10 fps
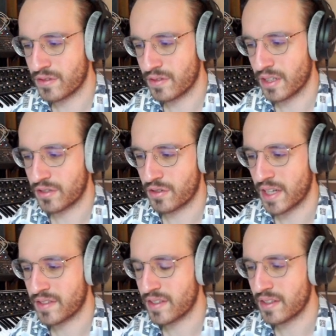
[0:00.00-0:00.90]
a
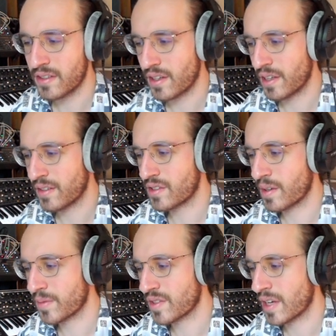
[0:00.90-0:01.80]
transient and some
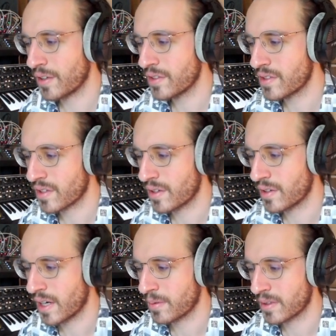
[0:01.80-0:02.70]
sounds, so
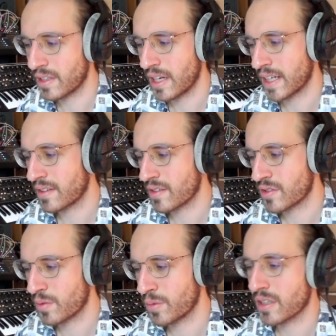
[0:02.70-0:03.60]
I would like this
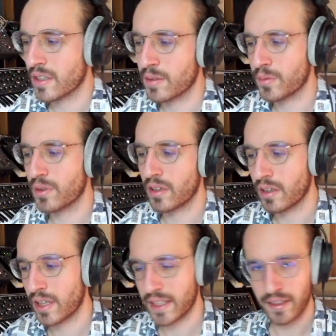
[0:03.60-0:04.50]
to be a little more
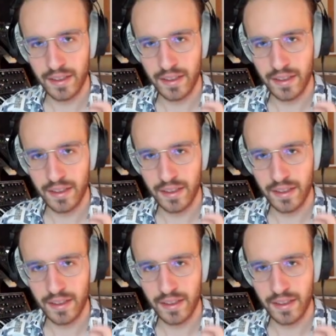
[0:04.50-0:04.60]
like,